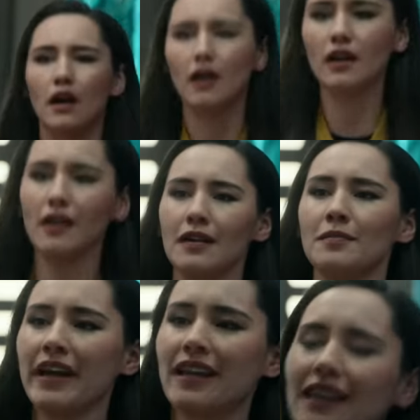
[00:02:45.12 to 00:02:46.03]
Oh
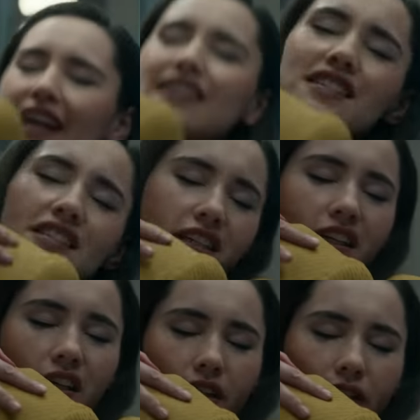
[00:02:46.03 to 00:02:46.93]
my glad to
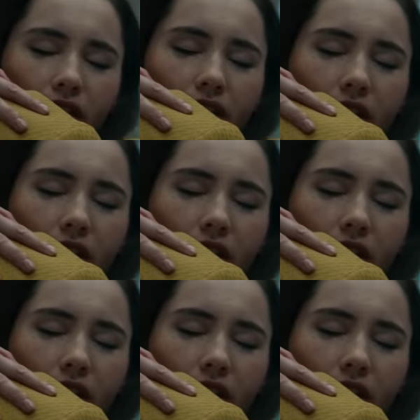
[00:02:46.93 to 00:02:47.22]
see you?